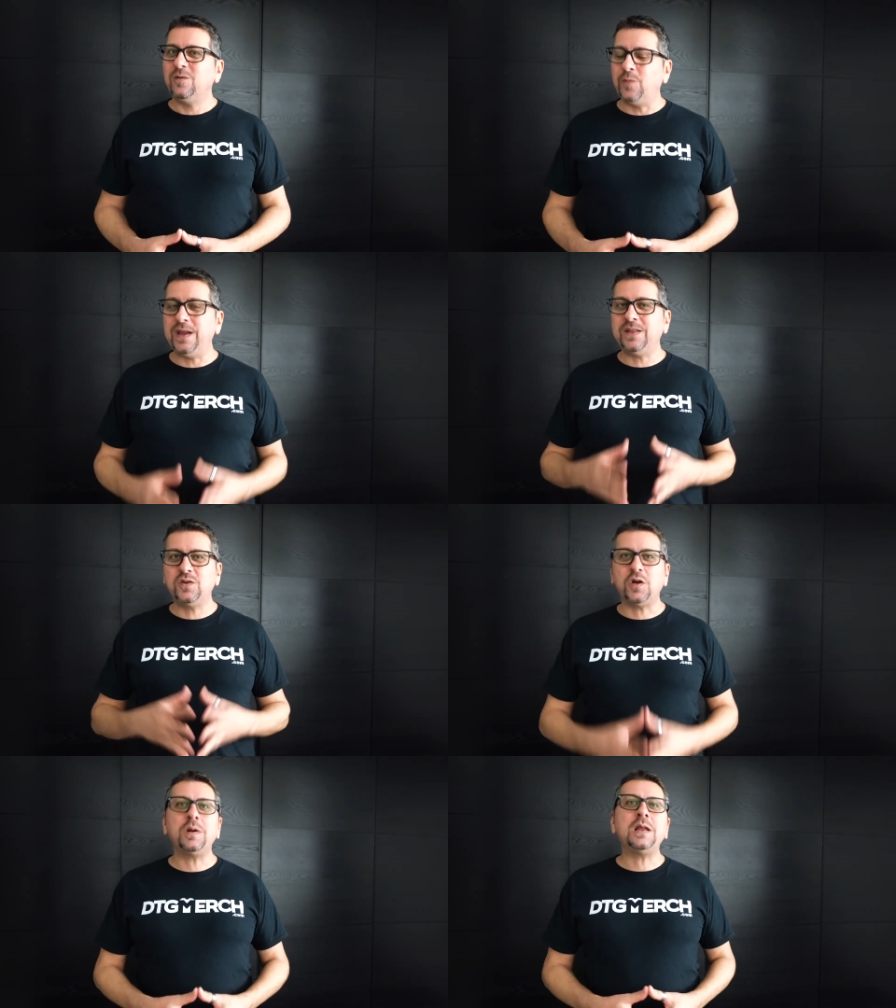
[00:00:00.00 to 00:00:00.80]
We
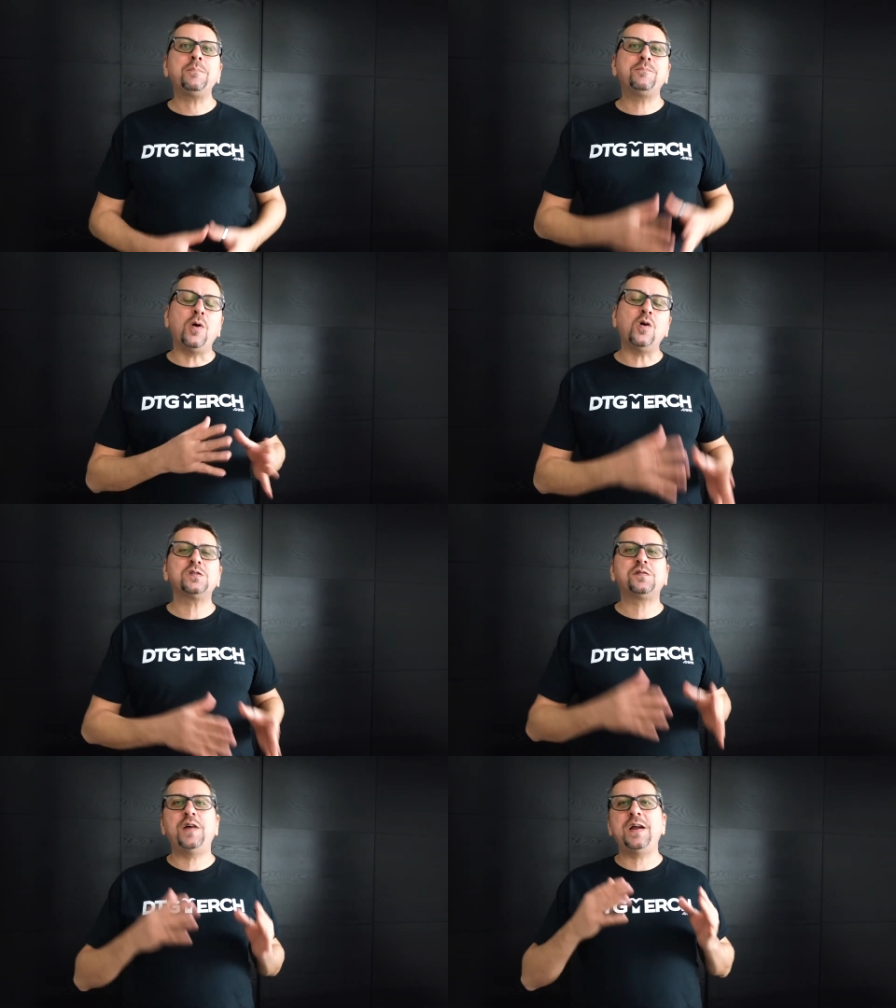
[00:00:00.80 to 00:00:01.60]
normally
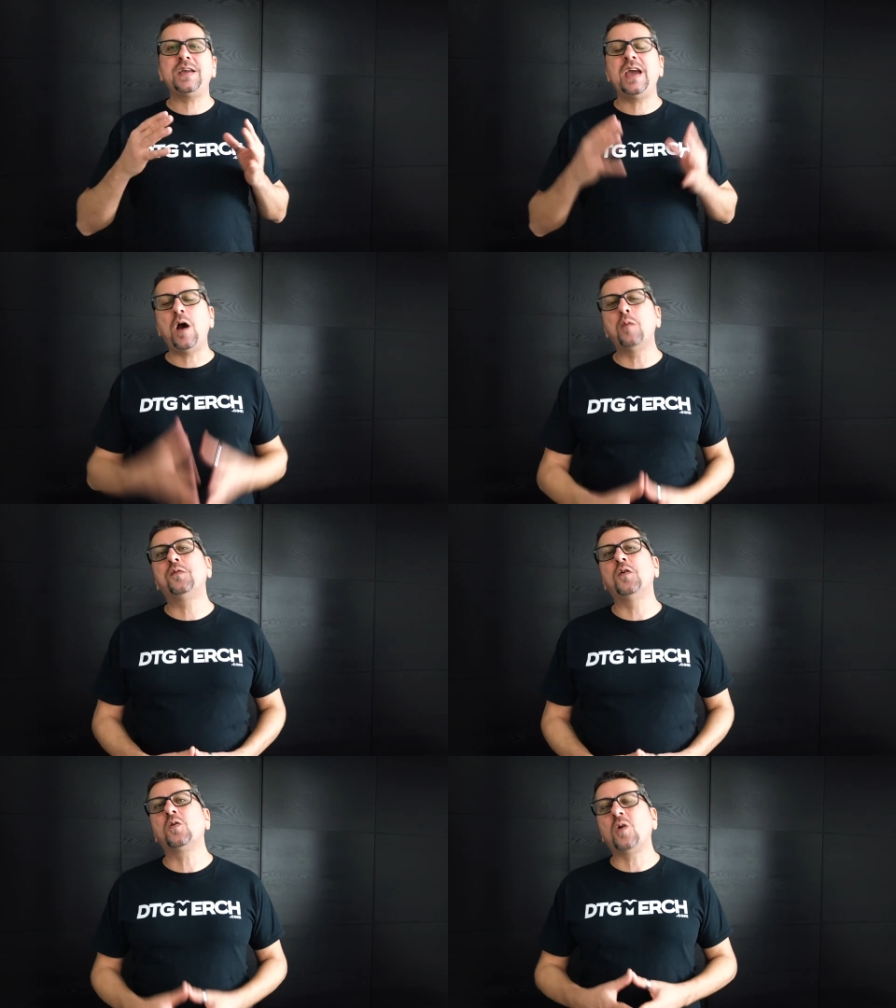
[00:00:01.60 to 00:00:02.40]
post very
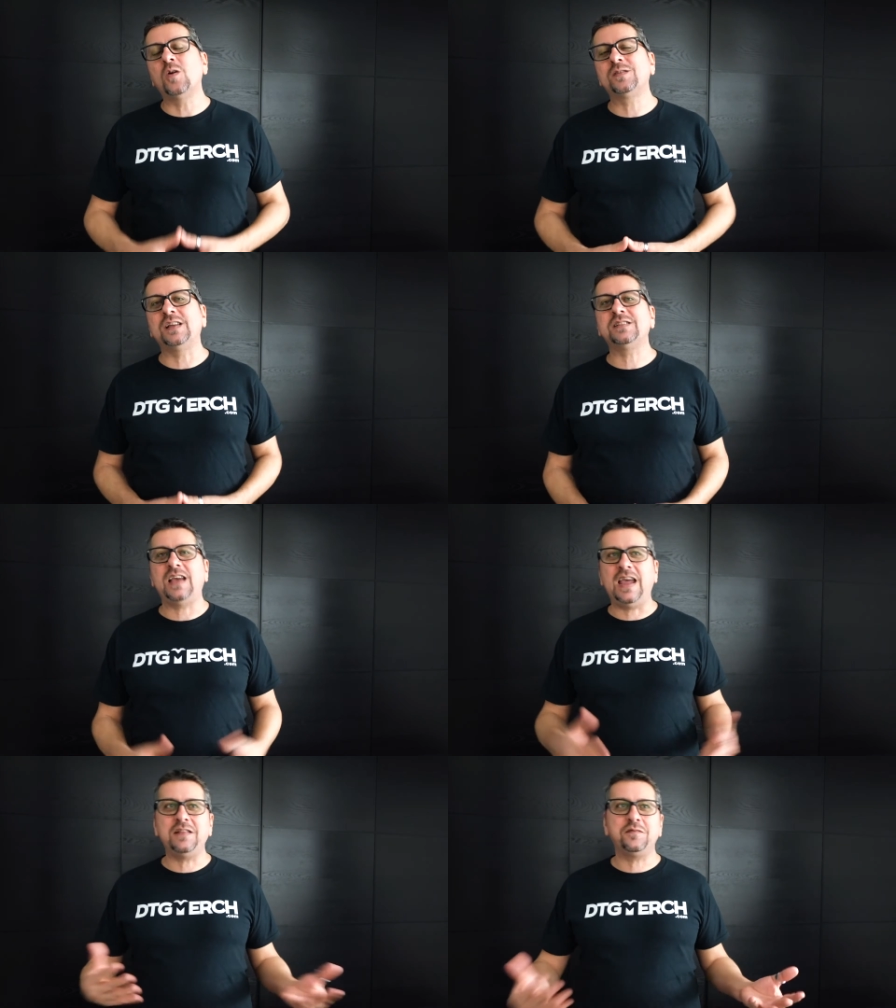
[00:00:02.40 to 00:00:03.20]
helpful content
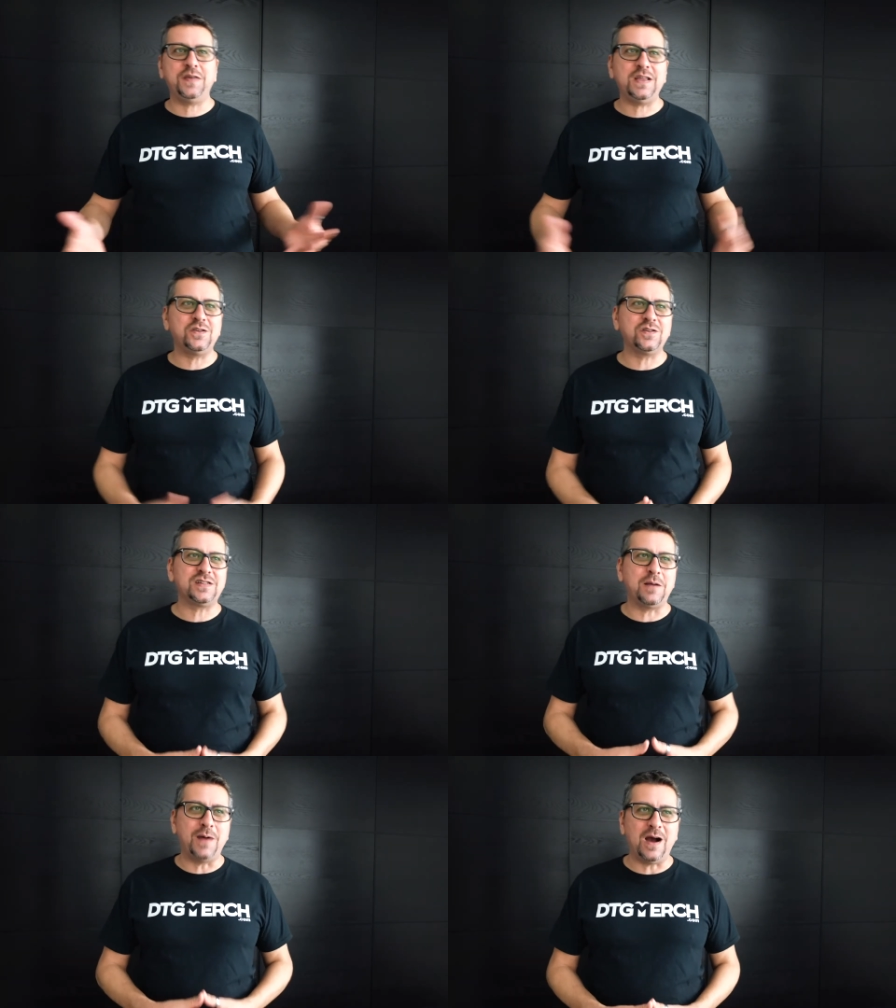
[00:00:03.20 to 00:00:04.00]
and
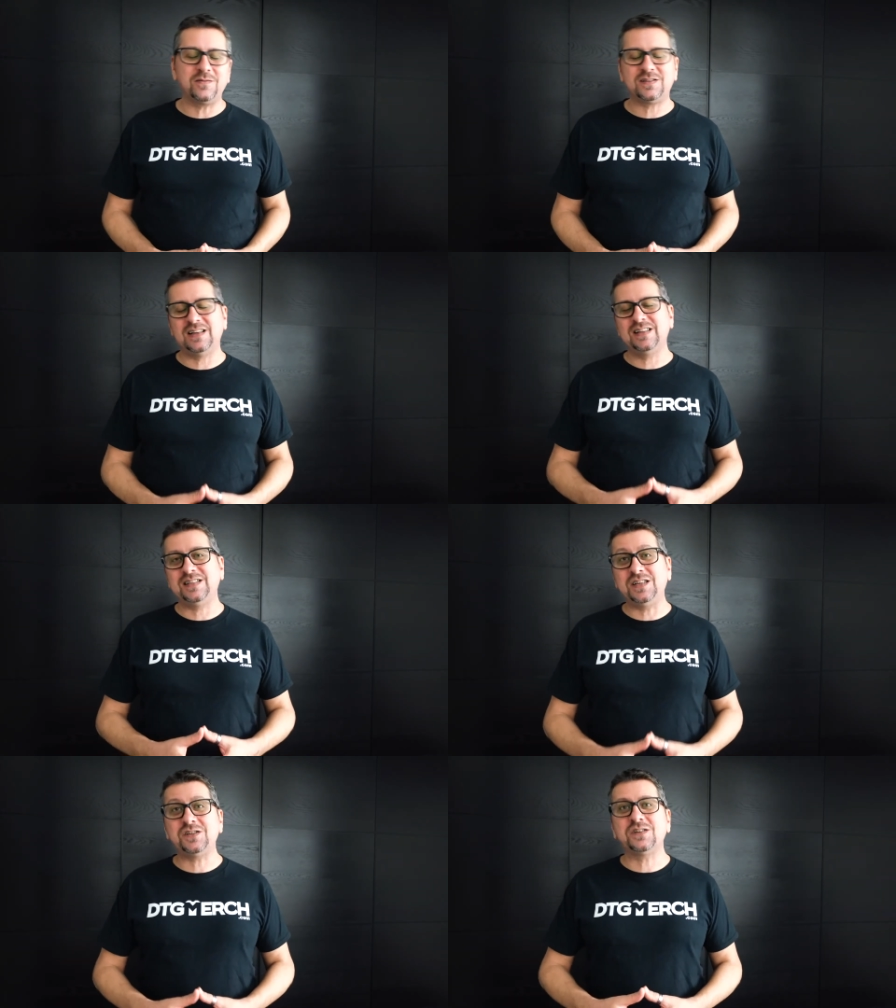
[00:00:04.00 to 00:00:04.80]
videos about
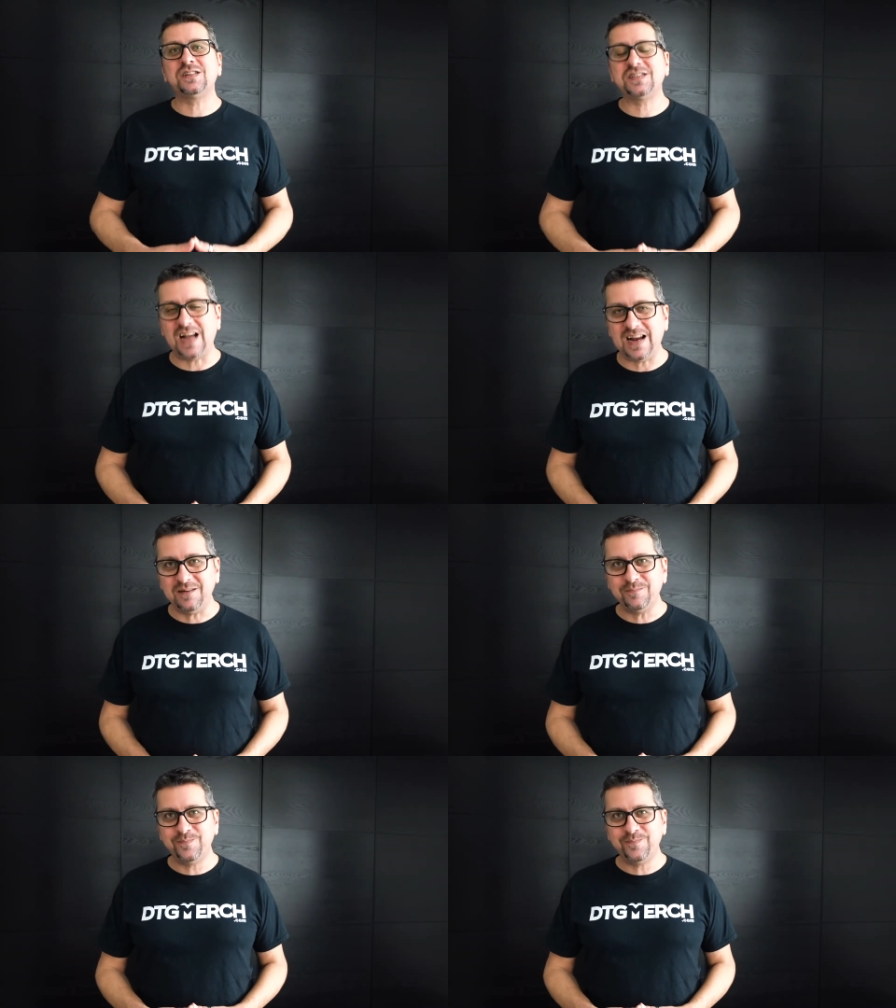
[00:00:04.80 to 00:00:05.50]
t-shirt design,